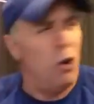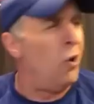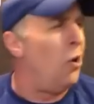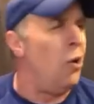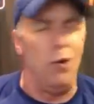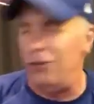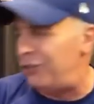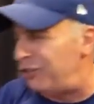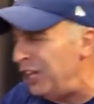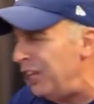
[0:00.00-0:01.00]
All
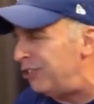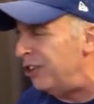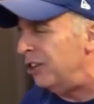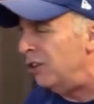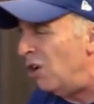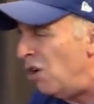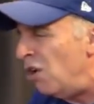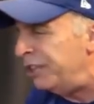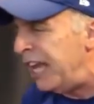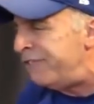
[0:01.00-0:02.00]
season
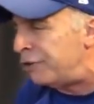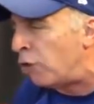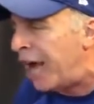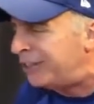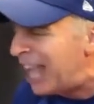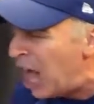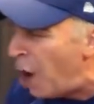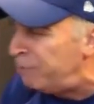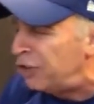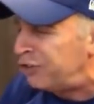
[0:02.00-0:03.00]
long, they've tried to
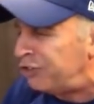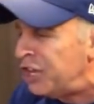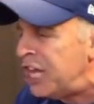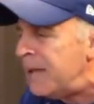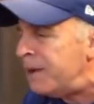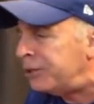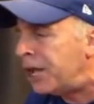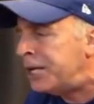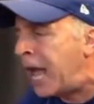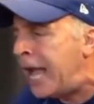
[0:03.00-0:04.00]
help this team, and
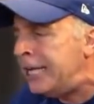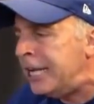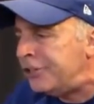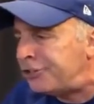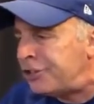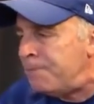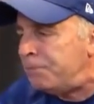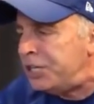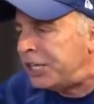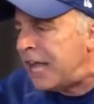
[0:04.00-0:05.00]
tonight it
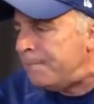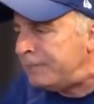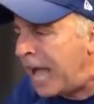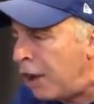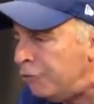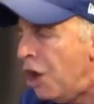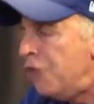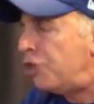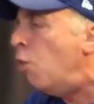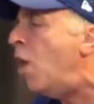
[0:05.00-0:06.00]
simply came down
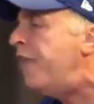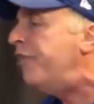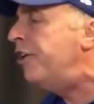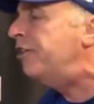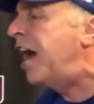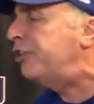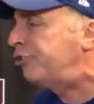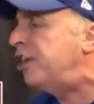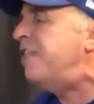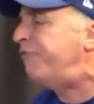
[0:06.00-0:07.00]
to whether or not
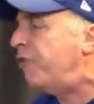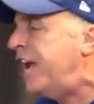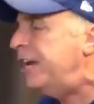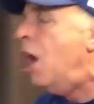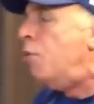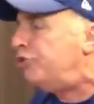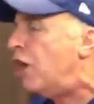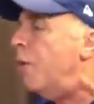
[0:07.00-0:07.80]
San Fran was